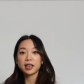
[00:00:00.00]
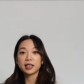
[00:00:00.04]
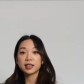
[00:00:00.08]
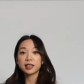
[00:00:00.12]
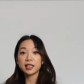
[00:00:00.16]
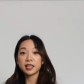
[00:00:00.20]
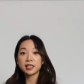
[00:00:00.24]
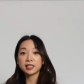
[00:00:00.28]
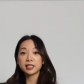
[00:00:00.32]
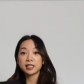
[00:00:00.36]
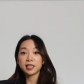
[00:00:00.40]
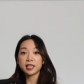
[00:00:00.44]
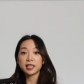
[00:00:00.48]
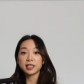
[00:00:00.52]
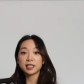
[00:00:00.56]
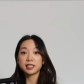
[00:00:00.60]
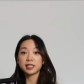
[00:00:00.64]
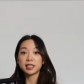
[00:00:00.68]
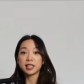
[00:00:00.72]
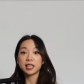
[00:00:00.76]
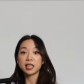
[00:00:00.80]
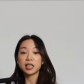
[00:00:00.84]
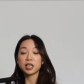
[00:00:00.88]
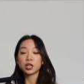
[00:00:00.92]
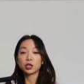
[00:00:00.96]
This
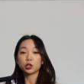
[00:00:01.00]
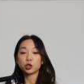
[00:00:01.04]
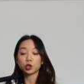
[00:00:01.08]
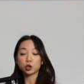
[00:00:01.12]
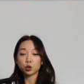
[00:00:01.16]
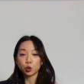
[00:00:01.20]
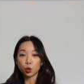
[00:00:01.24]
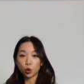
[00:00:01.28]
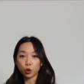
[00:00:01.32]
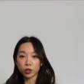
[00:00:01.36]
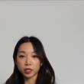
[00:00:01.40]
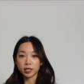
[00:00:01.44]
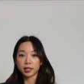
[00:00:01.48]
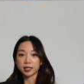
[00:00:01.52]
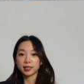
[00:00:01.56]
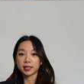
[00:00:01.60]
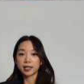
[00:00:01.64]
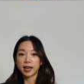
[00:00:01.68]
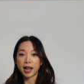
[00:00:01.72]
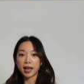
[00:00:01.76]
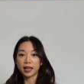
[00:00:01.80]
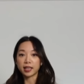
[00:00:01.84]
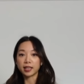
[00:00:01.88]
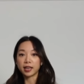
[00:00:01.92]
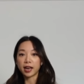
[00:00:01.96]
is the shortest
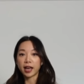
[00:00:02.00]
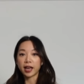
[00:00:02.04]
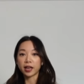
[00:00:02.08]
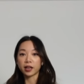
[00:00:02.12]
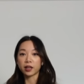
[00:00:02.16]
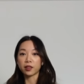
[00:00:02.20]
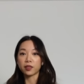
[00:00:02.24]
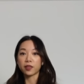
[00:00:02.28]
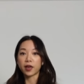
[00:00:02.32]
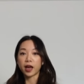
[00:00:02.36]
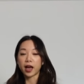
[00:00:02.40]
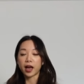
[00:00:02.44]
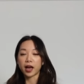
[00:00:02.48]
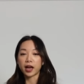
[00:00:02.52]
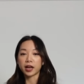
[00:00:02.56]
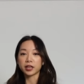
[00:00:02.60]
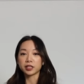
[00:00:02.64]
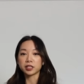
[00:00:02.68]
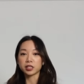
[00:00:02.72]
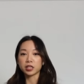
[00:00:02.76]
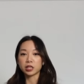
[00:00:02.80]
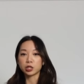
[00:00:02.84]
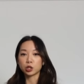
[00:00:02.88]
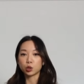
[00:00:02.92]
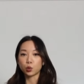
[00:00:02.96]
leg length
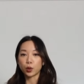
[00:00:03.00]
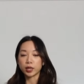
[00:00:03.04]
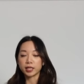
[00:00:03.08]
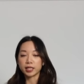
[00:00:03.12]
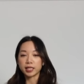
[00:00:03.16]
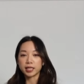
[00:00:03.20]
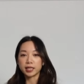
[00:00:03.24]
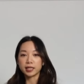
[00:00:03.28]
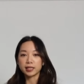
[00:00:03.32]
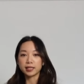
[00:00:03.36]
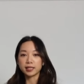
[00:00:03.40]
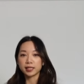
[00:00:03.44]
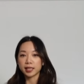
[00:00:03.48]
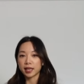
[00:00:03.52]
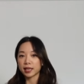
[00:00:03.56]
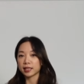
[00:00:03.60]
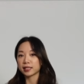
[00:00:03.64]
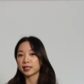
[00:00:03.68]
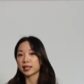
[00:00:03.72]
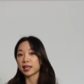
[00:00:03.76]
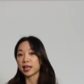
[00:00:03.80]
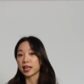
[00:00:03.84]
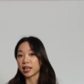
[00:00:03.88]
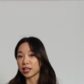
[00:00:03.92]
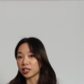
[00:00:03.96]
at a
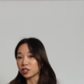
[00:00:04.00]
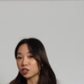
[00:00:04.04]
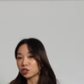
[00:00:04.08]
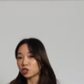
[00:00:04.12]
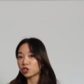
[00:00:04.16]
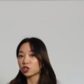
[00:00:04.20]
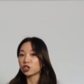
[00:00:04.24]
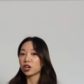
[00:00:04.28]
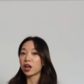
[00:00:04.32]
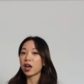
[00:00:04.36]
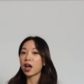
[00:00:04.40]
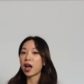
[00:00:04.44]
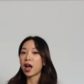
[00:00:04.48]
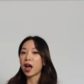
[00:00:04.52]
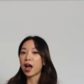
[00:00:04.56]
26 inch